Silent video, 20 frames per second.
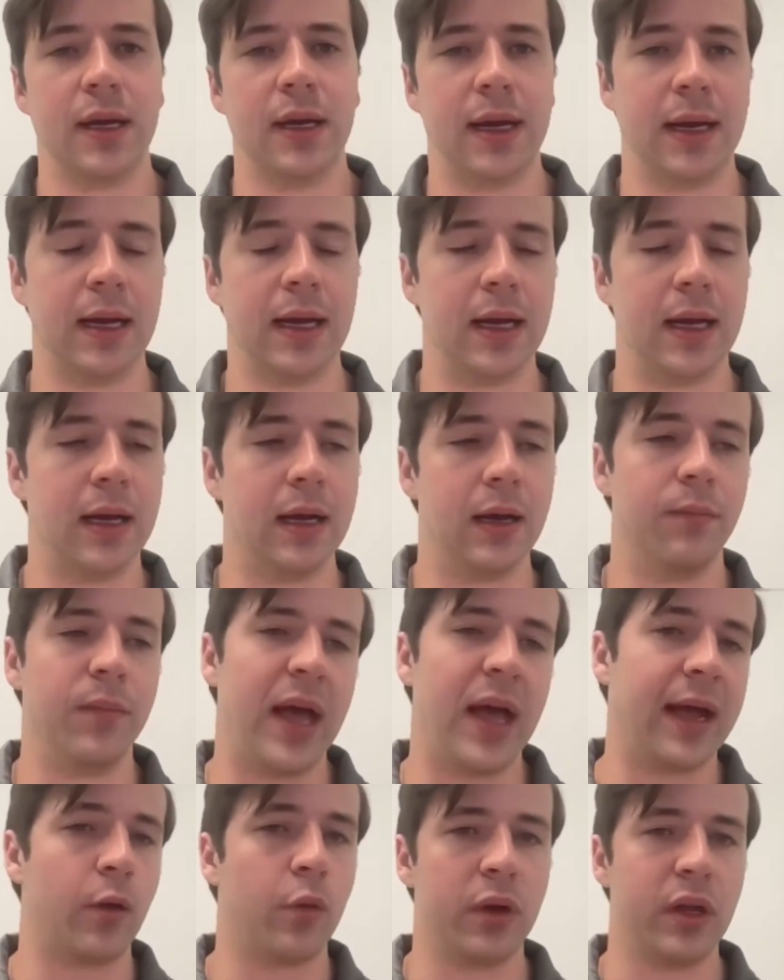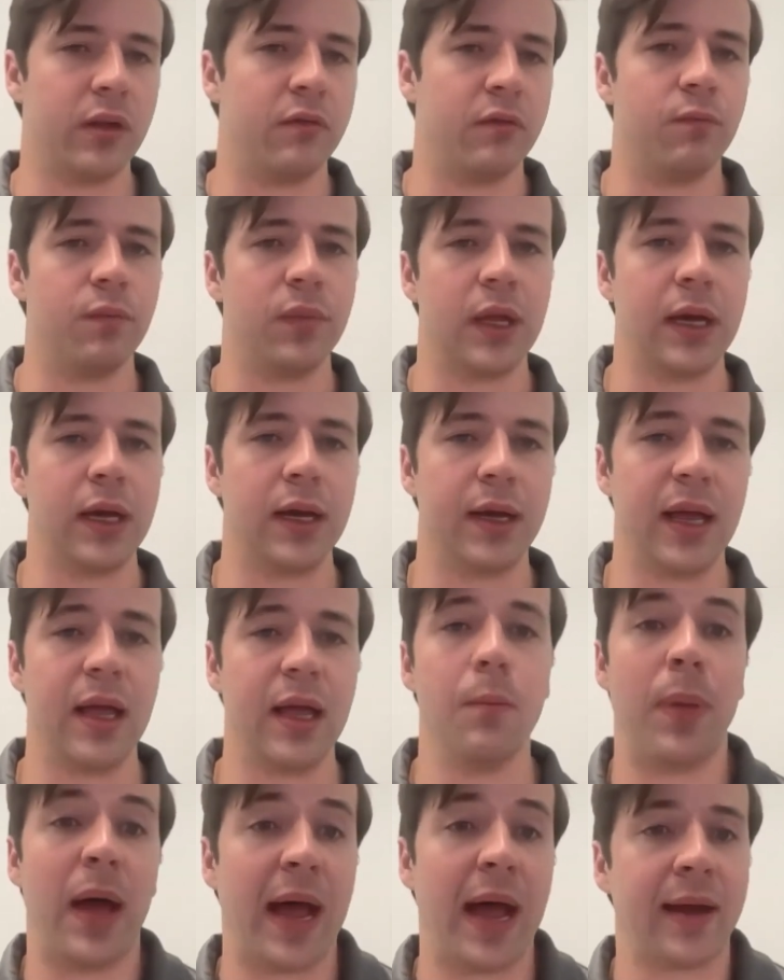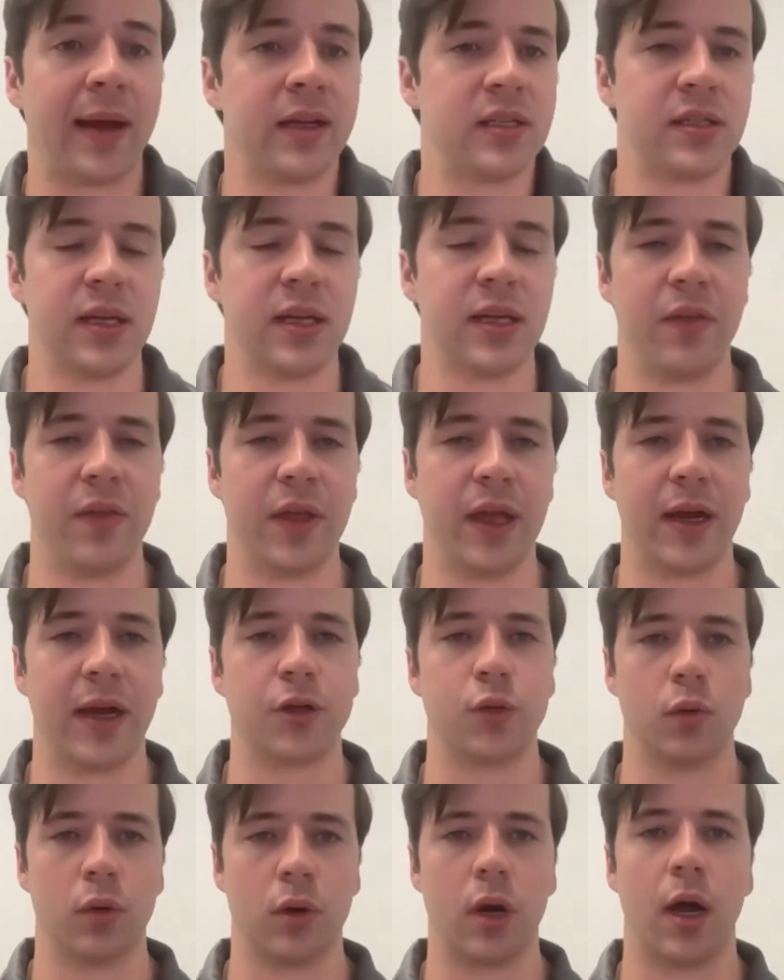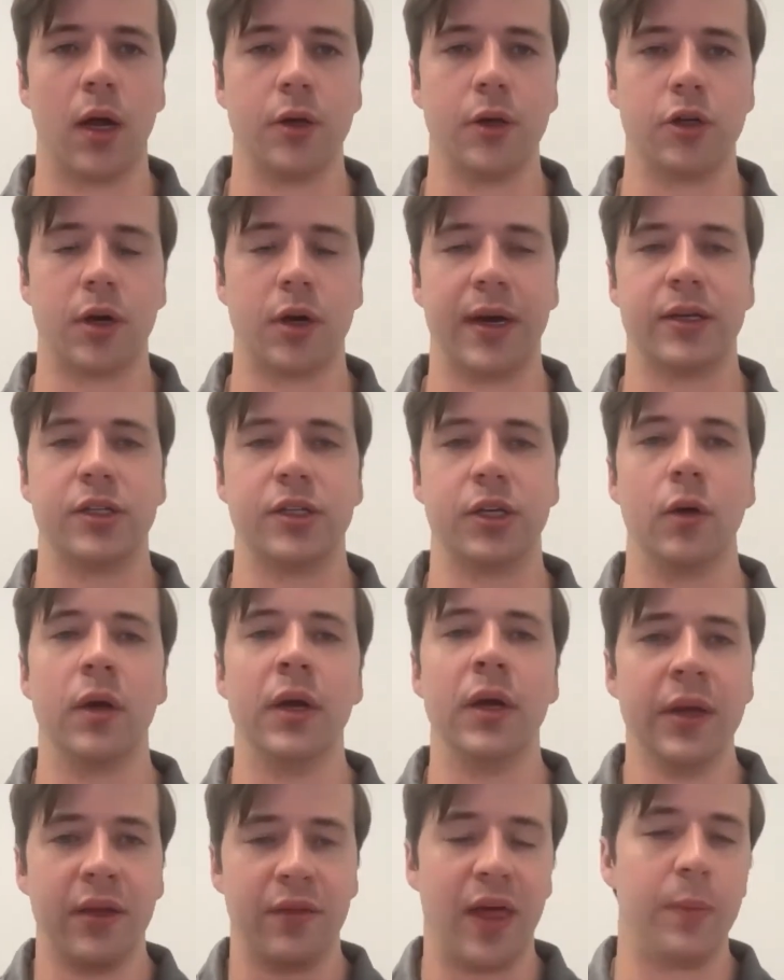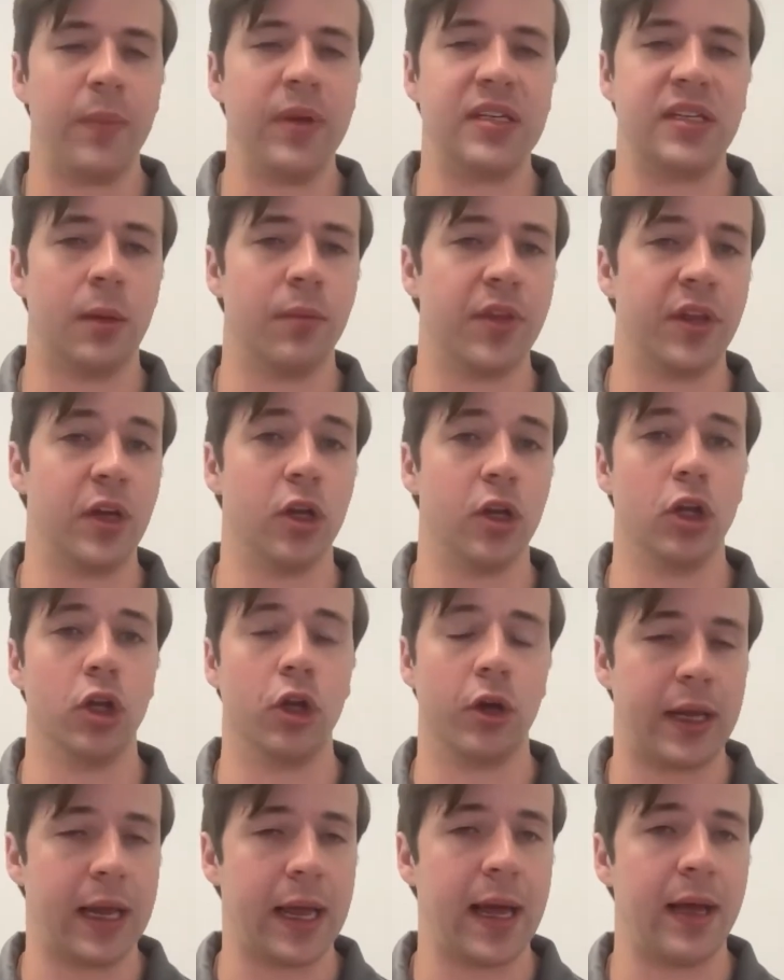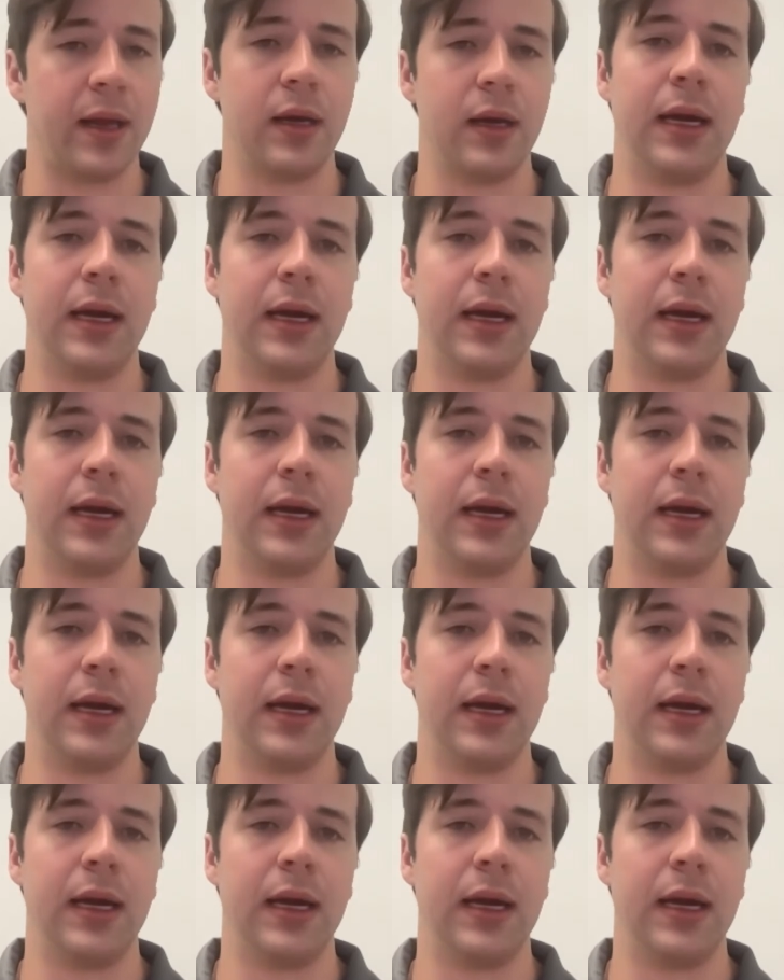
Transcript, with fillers: um, equity uh, impacts in the actual contract. So that'd be something to look at.